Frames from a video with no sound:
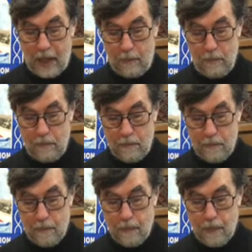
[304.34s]
him.
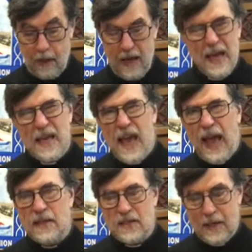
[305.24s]

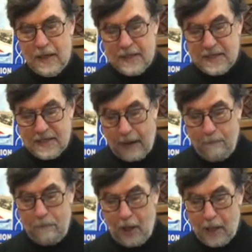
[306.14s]
Yet
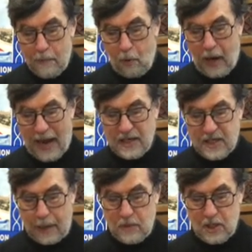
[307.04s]
some people
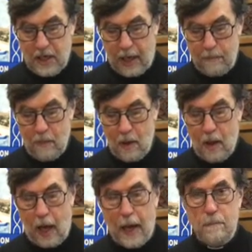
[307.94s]
accepted him
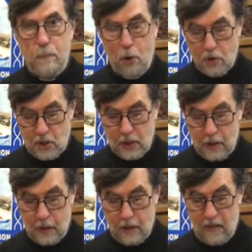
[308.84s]
and put
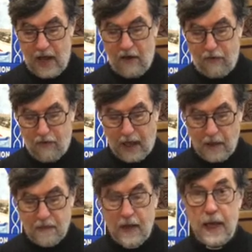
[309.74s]
their
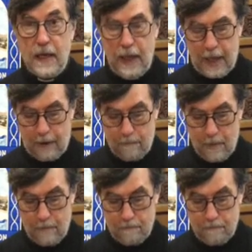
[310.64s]
faith in him.